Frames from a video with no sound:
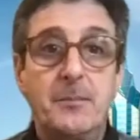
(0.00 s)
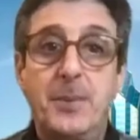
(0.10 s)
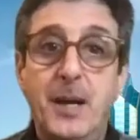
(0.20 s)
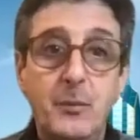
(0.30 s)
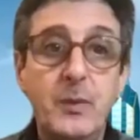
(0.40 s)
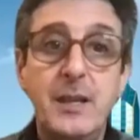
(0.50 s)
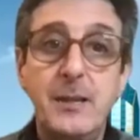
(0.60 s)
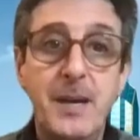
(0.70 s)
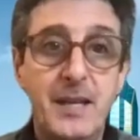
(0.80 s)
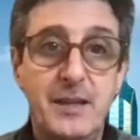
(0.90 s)
But we can
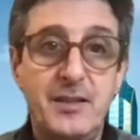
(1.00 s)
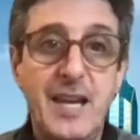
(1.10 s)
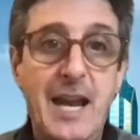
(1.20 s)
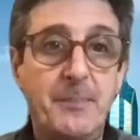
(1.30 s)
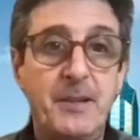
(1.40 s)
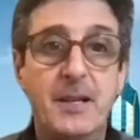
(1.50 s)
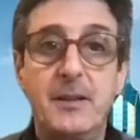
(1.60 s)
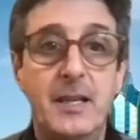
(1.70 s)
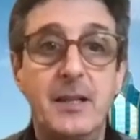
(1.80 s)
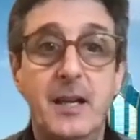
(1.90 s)
make this happen.
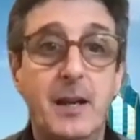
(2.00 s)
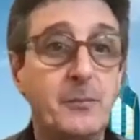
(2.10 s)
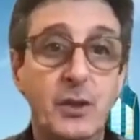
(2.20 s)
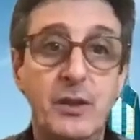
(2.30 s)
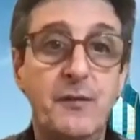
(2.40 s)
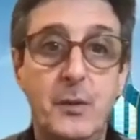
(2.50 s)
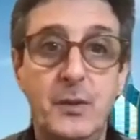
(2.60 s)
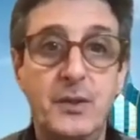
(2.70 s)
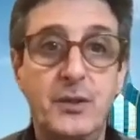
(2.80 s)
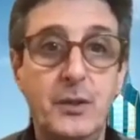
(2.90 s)
And I'm looking
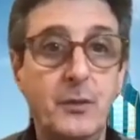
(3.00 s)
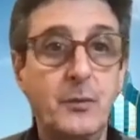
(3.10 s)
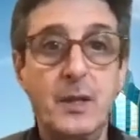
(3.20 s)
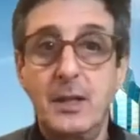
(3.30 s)
forward to